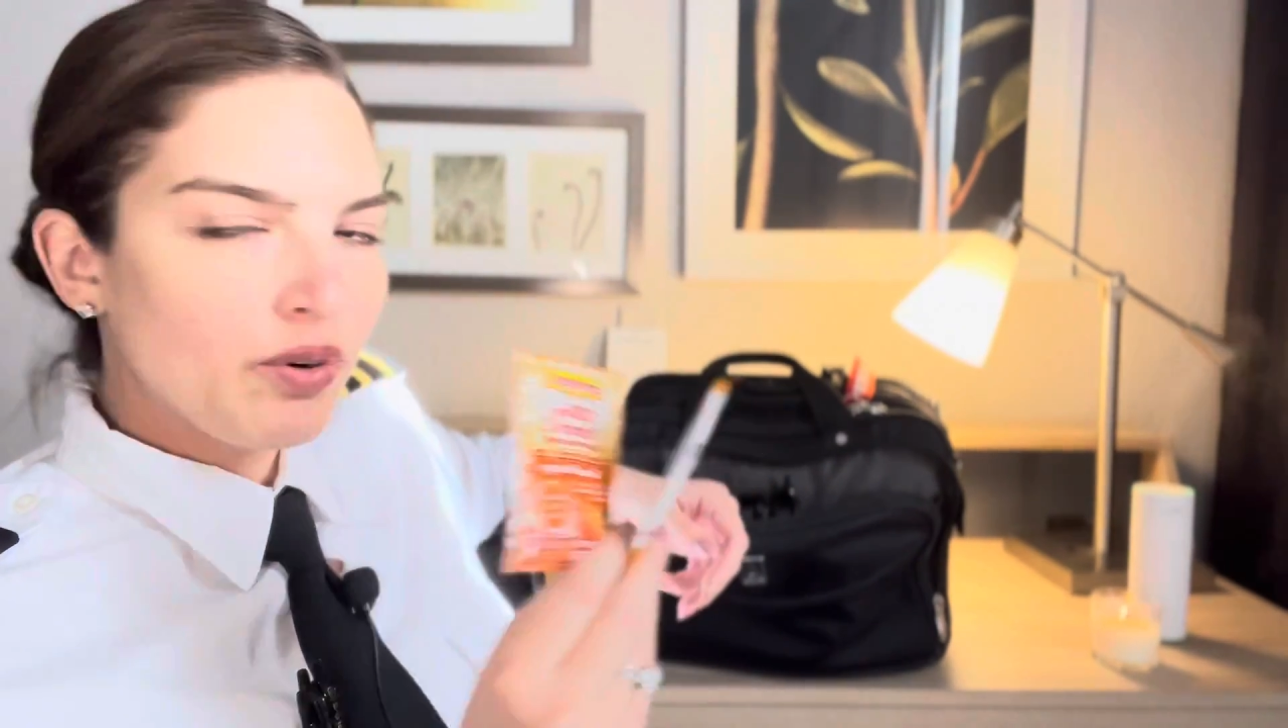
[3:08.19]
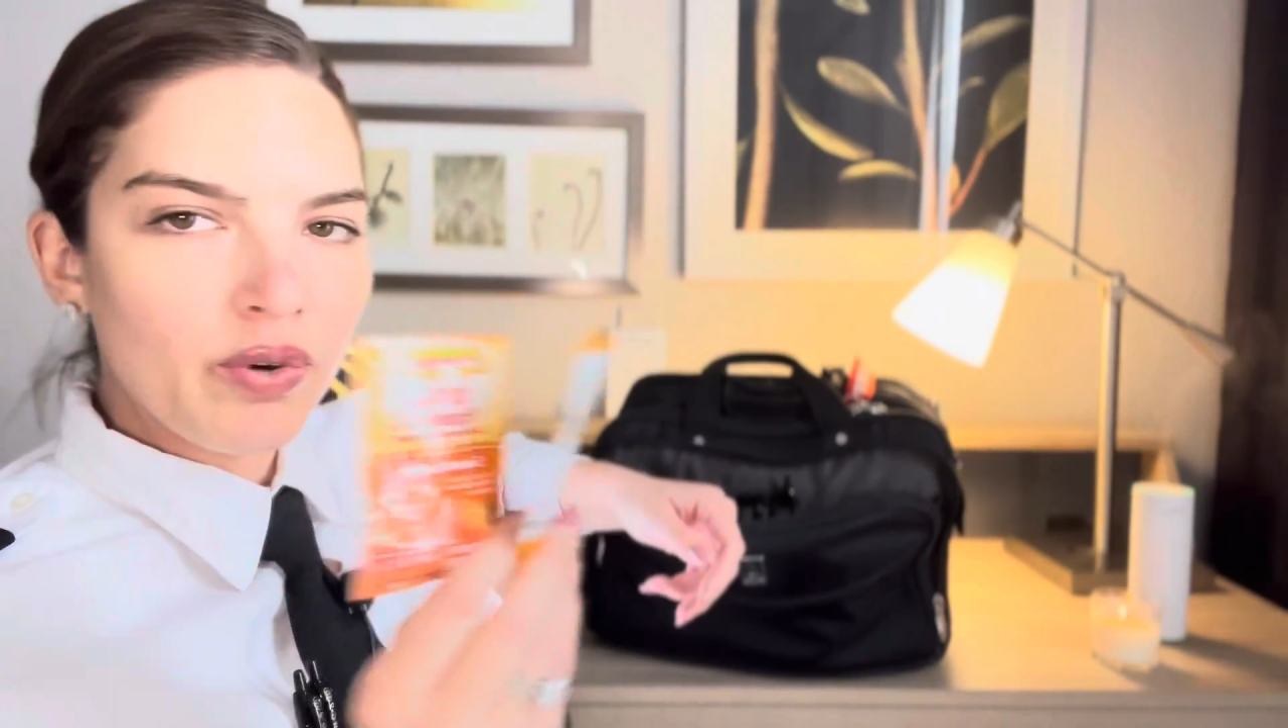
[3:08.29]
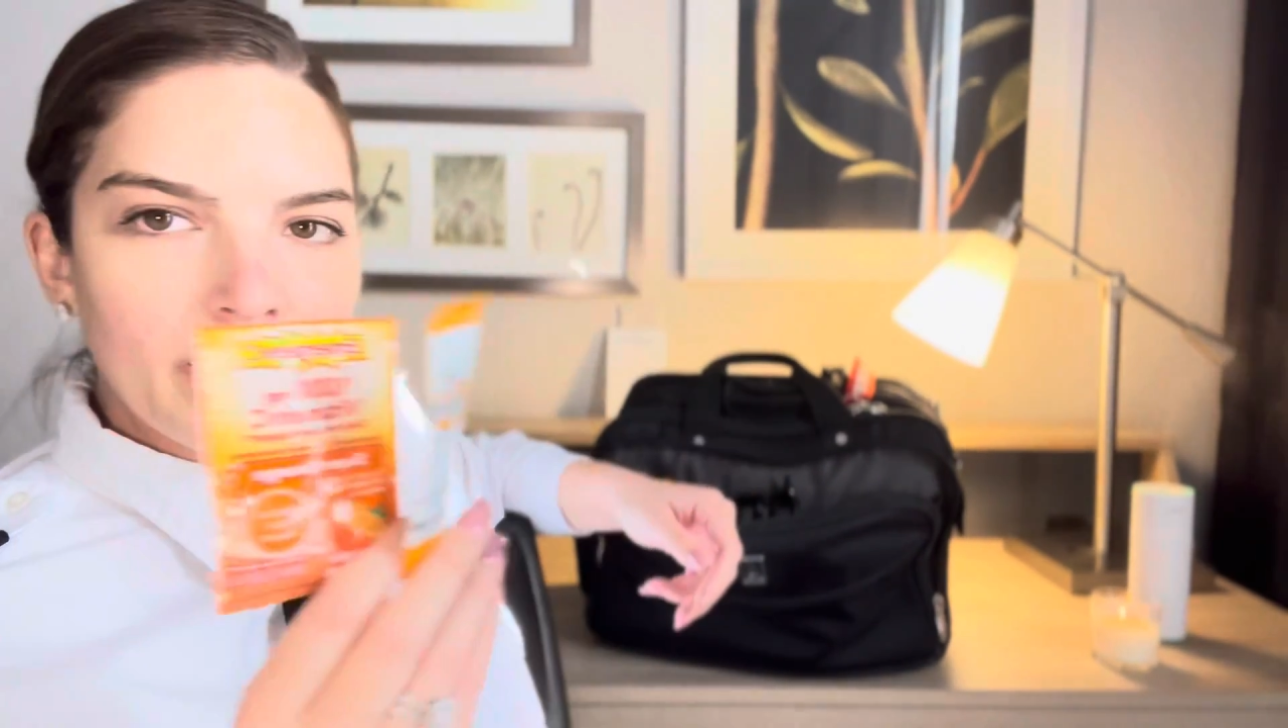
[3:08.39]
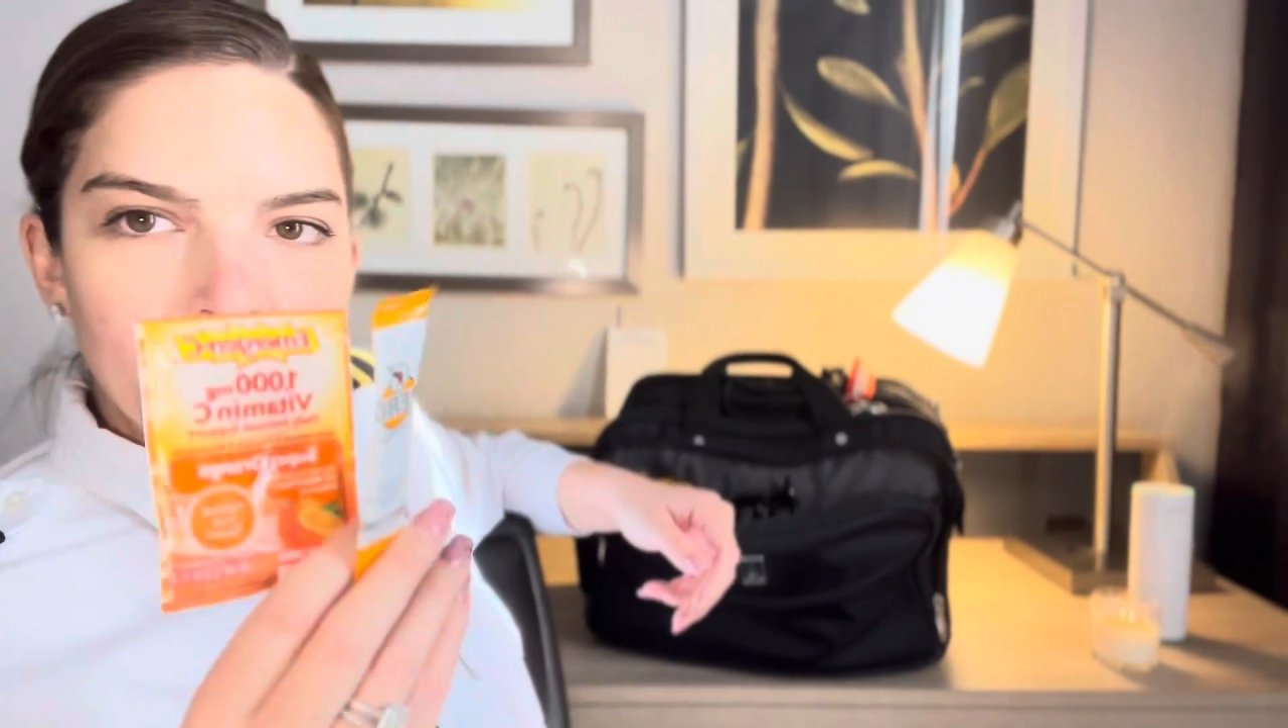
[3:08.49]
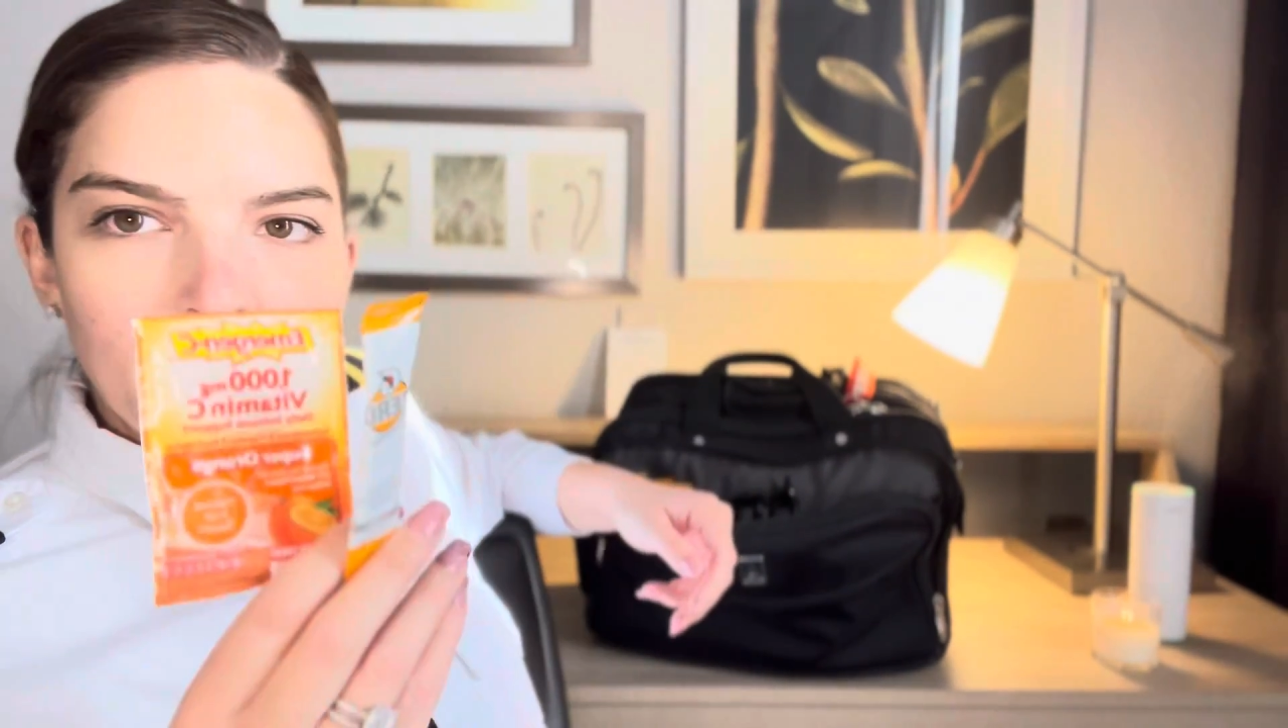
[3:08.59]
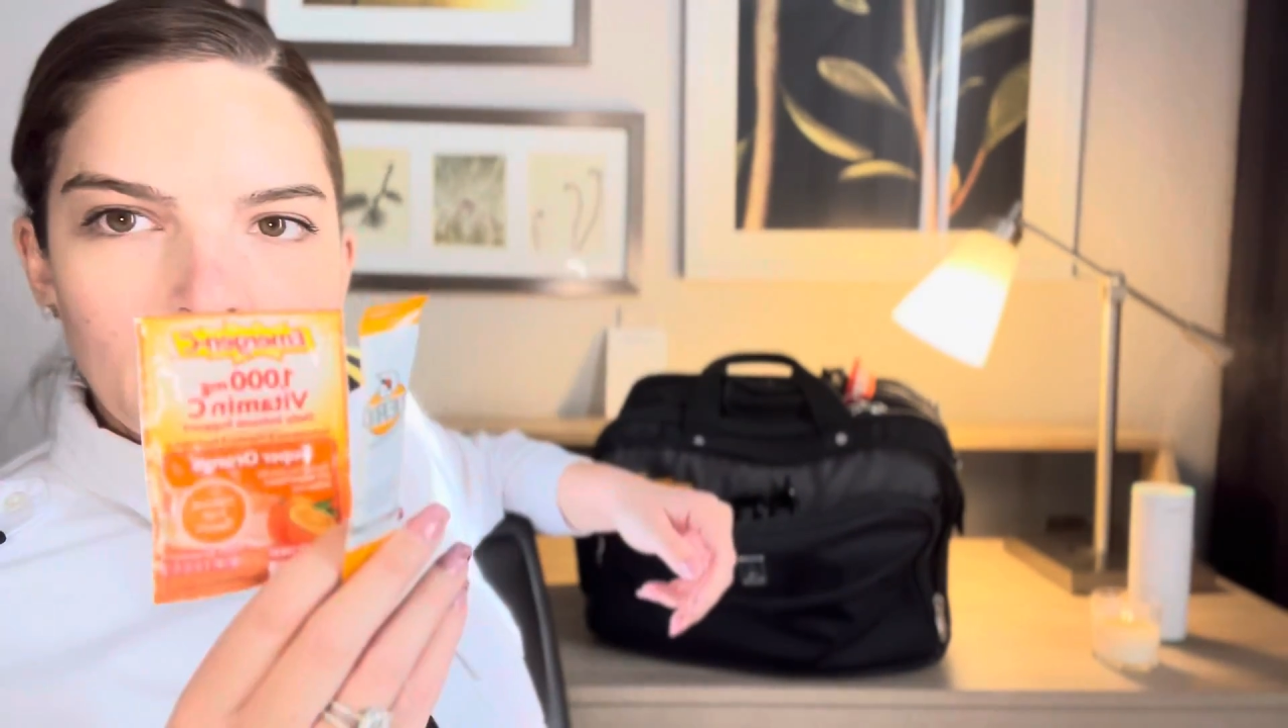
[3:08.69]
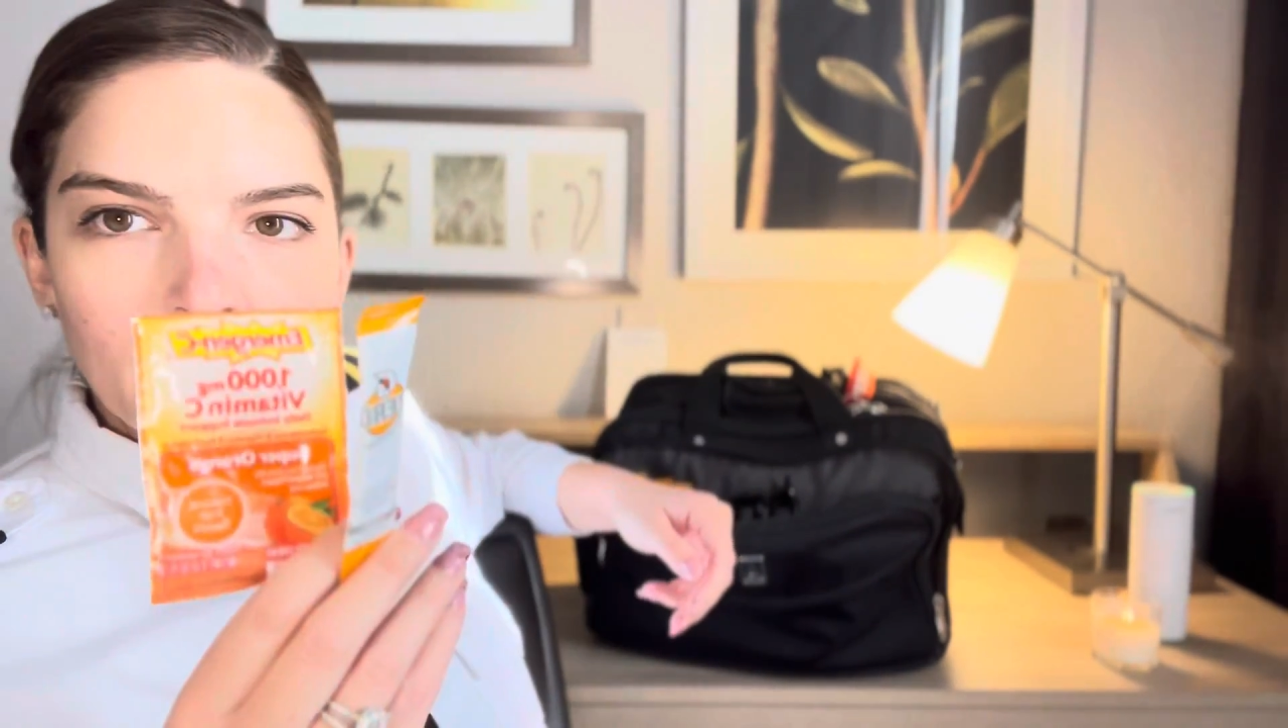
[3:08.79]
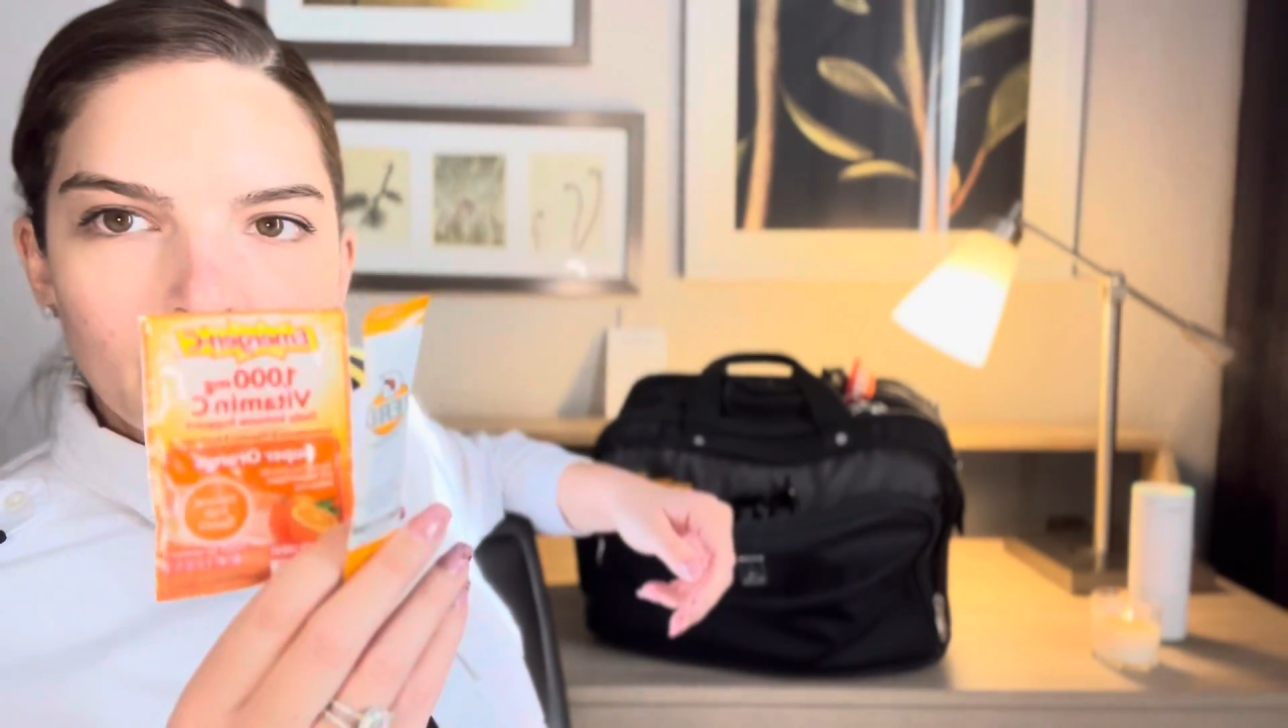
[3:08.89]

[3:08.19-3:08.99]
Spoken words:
want to feel